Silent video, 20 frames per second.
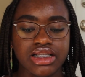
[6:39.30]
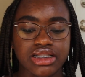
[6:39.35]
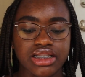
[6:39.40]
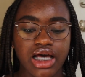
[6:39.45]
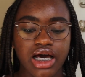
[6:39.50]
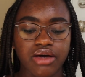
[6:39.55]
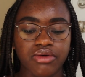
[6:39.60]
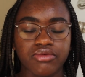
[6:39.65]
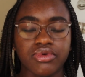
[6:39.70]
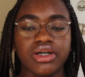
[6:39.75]

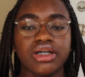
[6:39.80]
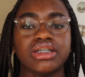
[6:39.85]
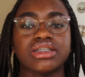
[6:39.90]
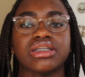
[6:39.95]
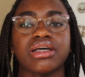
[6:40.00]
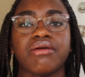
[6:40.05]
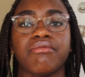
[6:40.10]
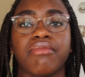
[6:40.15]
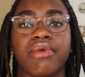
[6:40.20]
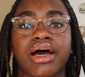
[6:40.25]
That
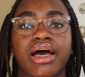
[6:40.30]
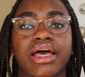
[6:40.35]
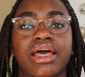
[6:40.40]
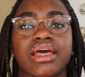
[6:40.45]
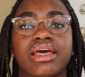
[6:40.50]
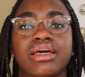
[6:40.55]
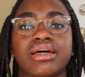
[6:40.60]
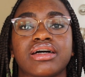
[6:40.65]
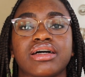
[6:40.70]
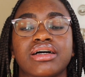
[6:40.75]
was
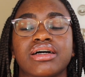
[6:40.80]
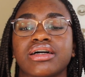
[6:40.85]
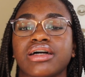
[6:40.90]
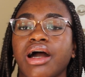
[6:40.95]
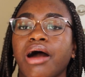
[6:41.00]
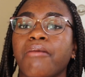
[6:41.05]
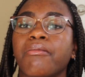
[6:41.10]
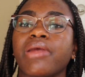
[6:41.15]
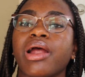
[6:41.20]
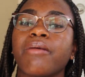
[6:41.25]
my
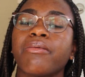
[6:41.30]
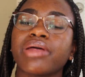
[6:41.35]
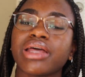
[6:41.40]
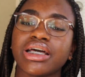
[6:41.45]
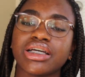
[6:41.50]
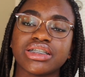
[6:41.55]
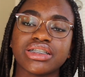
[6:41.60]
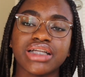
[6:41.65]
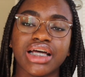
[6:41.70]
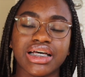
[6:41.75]
common
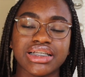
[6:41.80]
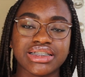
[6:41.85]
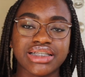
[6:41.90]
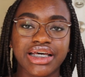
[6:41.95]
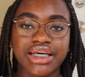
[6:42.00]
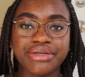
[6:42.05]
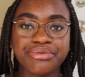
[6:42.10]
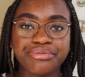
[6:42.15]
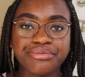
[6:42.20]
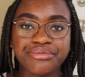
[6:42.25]
application
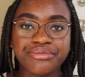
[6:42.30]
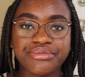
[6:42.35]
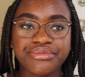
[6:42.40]
essay.